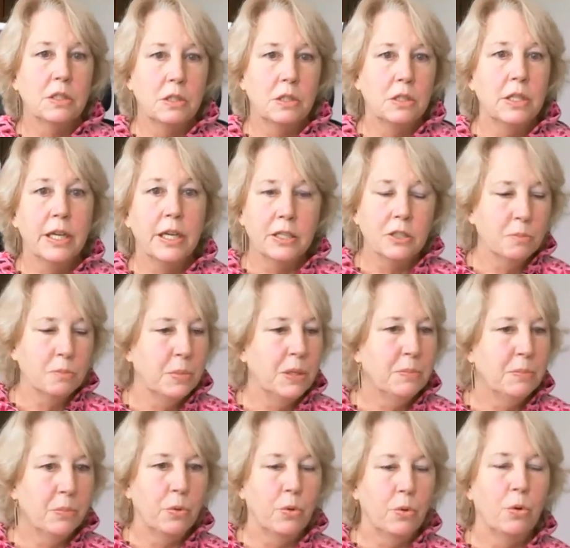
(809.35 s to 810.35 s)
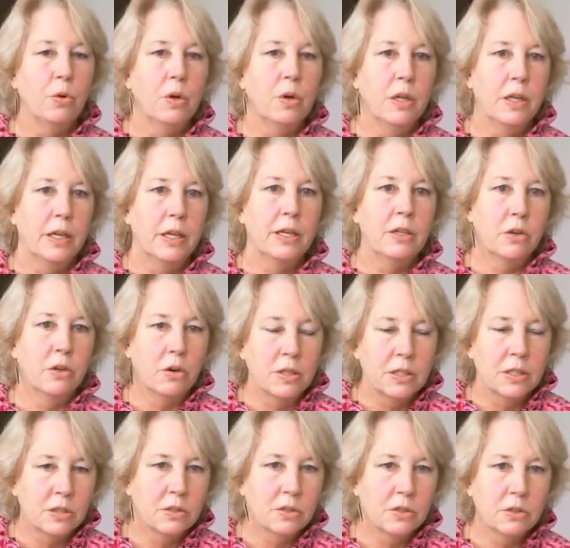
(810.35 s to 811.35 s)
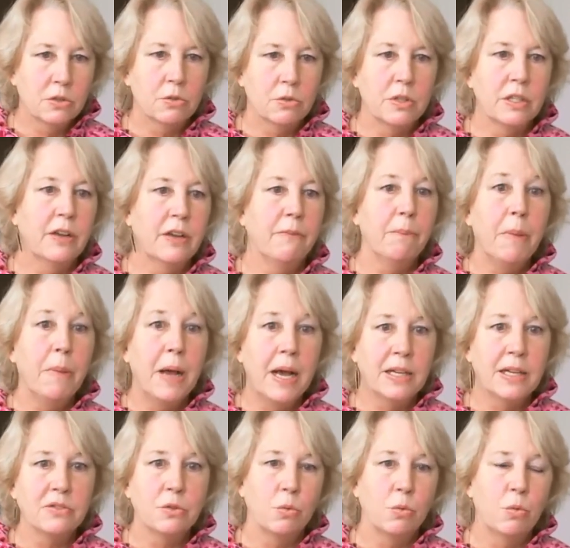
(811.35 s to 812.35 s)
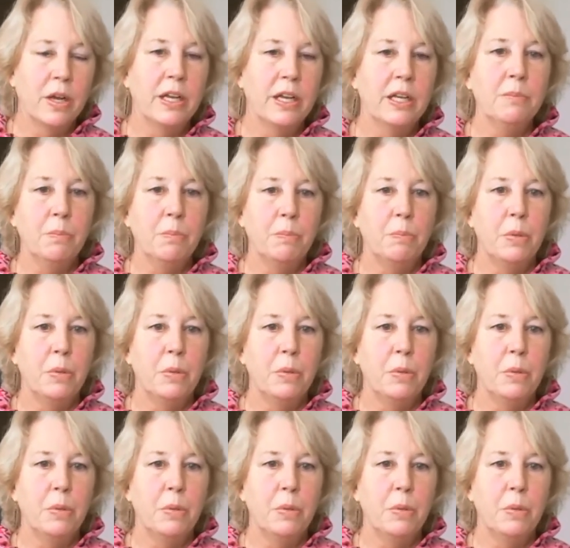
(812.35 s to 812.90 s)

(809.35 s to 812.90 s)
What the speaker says: Yes, people in our industry have passed away,